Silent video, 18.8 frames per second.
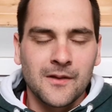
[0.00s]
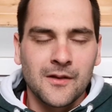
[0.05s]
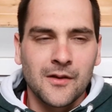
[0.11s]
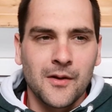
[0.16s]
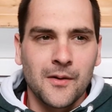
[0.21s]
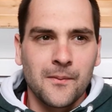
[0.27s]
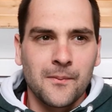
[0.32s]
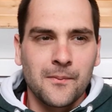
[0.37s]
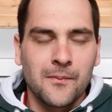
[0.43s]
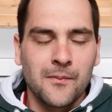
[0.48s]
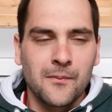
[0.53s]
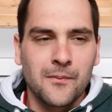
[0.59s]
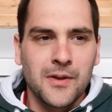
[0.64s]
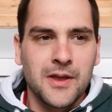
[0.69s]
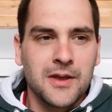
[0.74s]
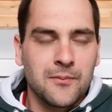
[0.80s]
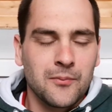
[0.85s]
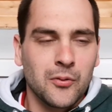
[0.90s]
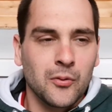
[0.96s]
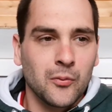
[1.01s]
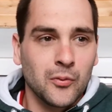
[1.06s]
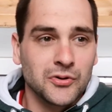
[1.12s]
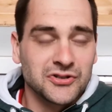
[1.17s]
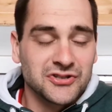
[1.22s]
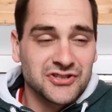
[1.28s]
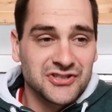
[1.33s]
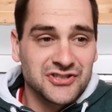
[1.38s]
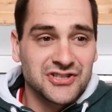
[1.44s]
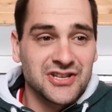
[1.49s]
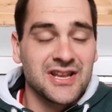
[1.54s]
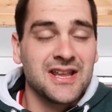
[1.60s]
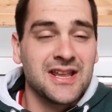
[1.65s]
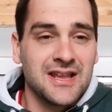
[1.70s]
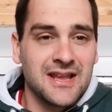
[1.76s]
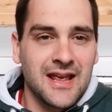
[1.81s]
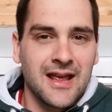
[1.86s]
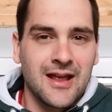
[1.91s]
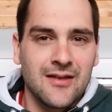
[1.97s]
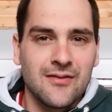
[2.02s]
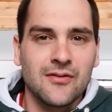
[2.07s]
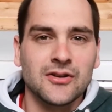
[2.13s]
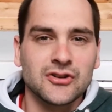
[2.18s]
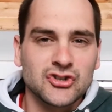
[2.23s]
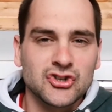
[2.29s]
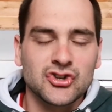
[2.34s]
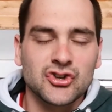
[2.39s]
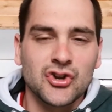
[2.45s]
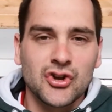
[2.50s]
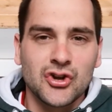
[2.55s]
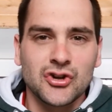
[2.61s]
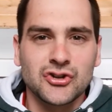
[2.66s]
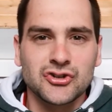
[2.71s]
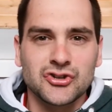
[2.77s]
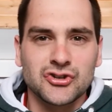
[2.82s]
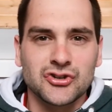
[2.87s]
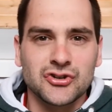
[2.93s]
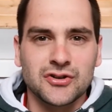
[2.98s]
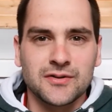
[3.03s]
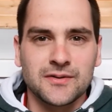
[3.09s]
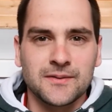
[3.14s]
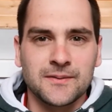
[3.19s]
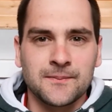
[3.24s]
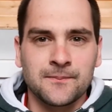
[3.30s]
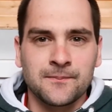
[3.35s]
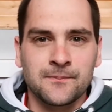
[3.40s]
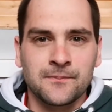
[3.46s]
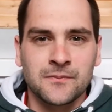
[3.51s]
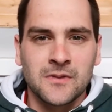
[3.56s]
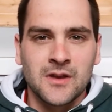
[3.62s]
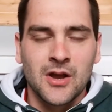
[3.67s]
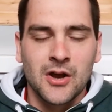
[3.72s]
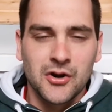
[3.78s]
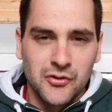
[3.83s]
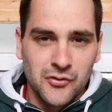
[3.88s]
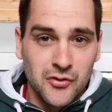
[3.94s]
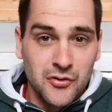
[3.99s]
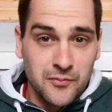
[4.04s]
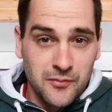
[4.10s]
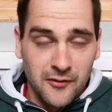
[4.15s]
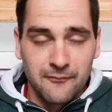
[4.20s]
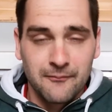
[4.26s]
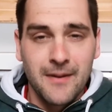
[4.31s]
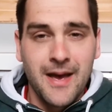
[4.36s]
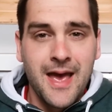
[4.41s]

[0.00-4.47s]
That people would see in the church a group of